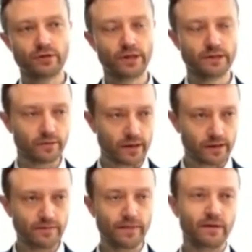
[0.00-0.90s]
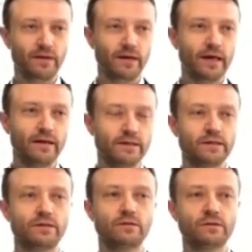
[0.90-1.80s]
share directly. Again,
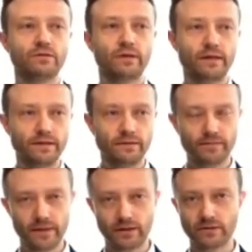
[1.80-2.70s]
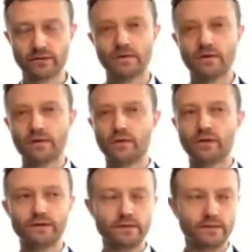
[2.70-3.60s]
it's not ideal because there are
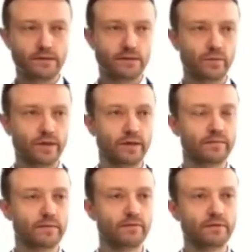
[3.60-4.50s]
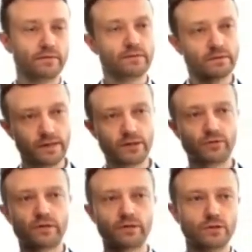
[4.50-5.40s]
instances where even such
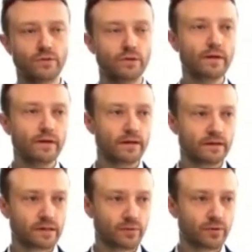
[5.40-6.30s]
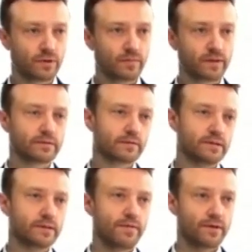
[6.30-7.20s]
structures were disputed, but
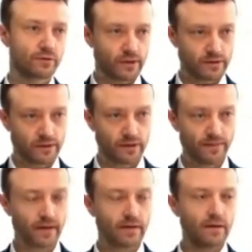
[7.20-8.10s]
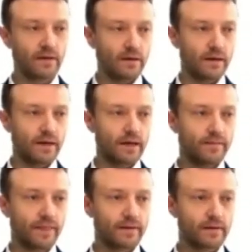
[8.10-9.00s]
it's something to consider.
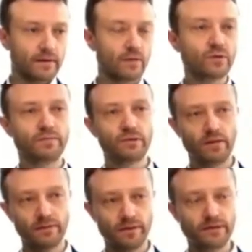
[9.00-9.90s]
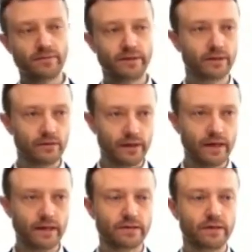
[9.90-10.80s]
There was a problem in this particular
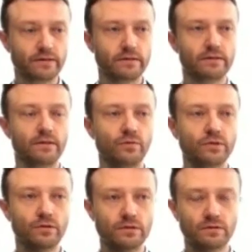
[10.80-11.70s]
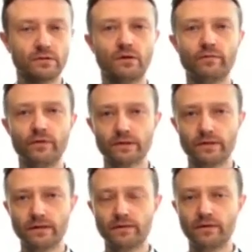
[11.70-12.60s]
case that it was not obvious
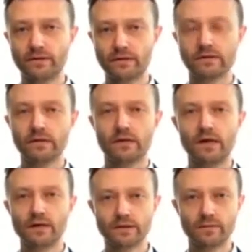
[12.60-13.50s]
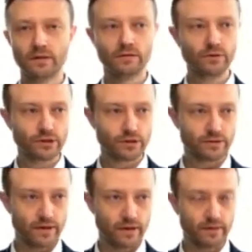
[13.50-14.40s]
that dividends ultimately reached
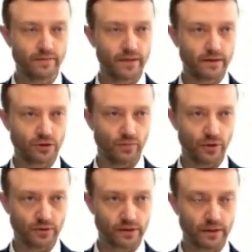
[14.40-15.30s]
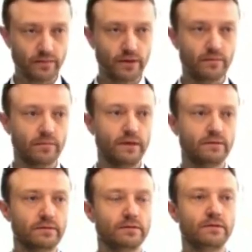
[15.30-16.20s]
the top holding company, and
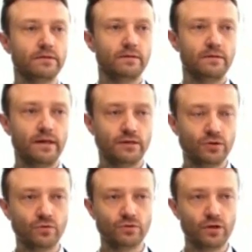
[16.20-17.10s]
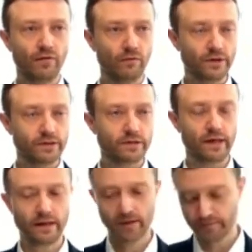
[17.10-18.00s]
so to avoid
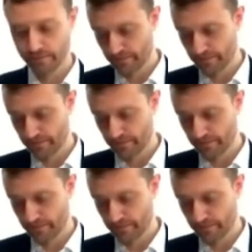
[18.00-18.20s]
any